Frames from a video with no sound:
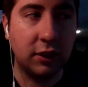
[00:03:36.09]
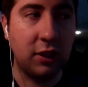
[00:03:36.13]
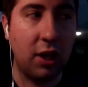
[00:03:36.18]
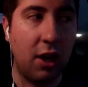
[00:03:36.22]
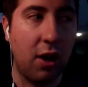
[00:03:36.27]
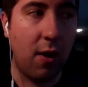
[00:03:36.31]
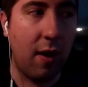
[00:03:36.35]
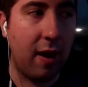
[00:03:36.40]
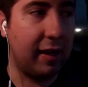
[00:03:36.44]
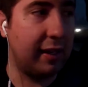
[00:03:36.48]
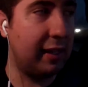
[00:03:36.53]

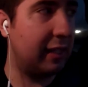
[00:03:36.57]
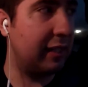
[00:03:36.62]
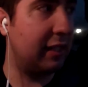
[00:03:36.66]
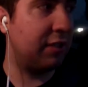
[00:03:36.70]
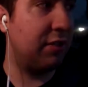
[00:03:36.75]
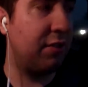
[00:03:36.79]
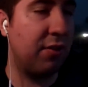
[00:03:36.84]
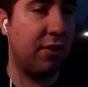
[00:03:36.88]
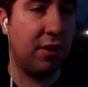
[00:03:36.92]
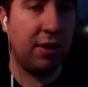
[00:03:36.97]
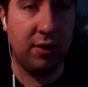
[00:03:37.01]
So I
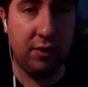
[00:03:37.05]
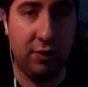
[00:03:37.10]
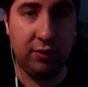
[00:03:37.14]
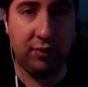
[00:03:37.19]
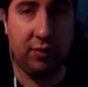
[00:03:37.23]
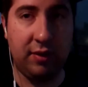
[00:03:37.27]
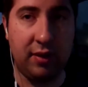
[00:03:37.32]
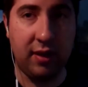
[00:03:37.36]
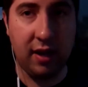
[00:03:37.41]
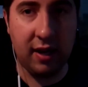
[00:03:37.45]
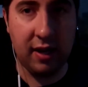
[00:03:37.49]
gotta do
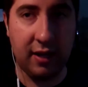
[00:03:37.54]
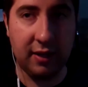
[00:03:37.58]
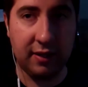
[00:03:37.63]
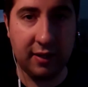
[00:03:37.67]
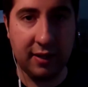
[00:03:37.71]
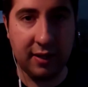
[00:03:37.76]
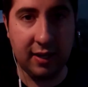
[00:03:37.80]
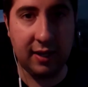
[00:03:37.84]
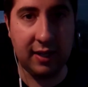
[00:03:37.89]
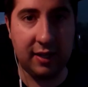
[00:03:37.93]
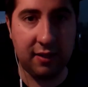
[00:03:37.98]
those uh,
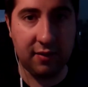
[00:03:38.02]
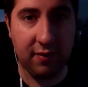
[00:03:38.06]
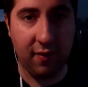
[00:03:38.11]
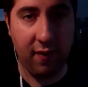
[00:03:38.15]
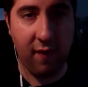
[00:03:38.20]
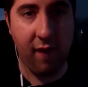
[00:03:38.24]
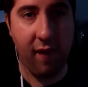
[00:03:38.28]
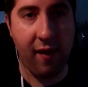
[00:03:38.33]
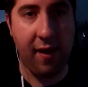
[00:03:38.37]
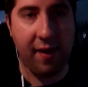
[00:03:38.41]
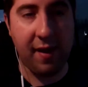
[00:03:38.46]
tonight,
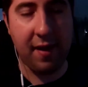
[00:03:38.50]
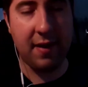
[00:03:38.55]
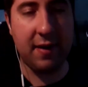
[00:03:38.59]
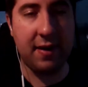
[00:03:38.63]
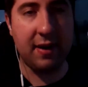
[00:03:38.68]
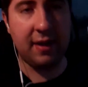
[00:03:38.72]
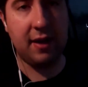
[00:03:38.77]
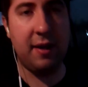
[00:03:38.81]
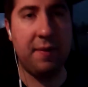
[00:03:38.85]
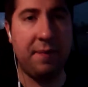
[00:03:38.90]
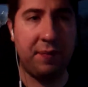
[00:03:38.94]
and
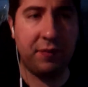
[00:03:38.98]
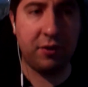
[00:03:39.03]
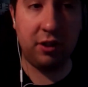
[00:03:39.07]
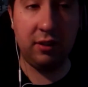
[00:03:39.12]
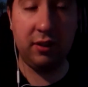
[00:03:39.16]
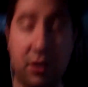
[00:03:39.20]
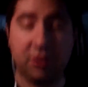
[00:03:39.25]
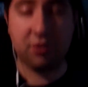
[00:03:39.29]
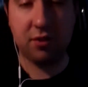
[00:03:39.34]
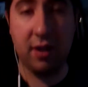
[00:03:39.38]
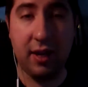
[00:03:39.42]
um, or at
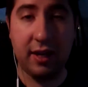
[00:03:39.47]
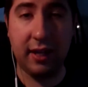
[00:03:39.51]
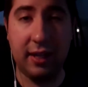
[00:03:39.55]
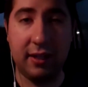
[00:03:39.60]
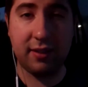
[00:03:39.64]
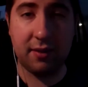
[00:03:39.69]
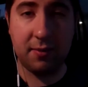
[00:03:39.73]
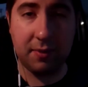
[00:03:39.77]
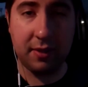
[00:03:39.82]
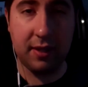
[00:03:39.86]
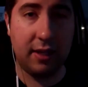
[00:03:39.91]
least try and get
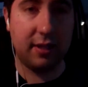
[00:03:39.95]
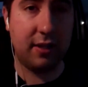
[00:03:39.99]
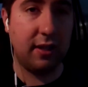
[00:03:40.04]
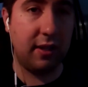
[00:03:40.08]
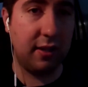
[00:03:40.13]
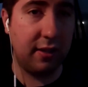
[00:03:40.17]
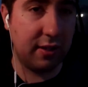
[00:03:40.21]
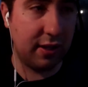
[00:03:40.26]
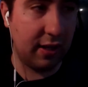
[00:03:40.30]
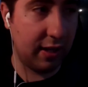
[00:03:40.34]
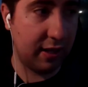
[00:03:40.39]
some of that
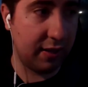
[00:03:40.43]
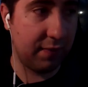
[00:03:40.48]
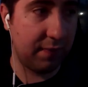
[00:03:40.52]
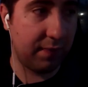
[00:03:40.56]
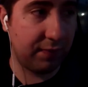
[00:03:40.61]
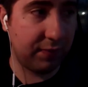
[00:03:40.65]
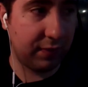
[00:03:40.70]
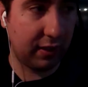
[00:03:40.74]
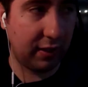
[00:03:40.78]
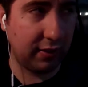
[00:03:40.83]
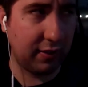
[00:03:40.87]
done tonight,
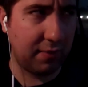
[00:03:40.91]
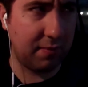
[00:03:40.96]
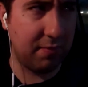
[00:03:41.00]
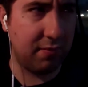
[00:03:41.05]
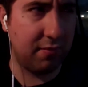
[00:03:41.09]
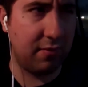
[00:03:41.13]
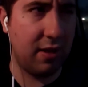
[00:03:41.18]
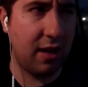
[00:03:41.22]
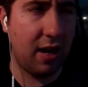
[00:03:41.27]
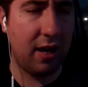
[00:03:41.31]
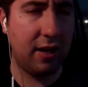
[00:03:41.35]
because
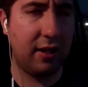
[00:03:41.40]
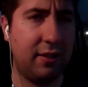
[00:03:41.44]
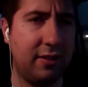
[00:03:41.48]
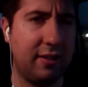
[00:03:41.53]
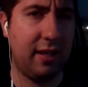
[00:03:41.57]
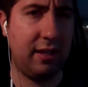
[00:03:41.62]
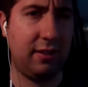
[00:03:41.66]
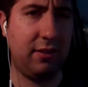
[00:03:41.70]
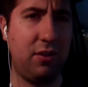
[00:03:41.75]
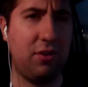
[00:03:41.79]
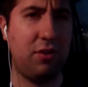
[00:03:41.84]
I'm not
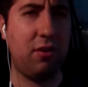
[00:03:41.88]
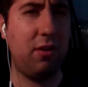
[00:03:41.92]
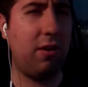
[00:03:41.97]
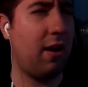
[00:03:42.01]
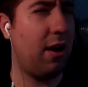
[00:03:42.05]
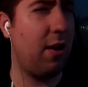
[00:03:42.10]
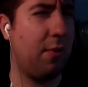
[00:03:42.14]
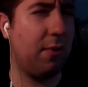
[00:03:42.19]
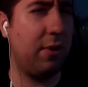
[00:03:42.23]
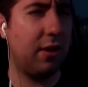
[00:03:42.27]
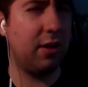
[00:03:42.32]
exactly sure
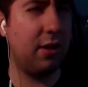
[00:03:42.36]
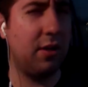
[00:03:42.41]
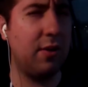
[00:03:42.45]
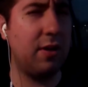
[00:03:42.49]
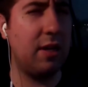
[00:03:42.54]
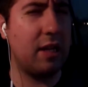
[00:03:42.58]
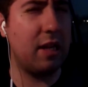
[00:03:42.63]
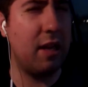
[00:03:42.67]
how I want to do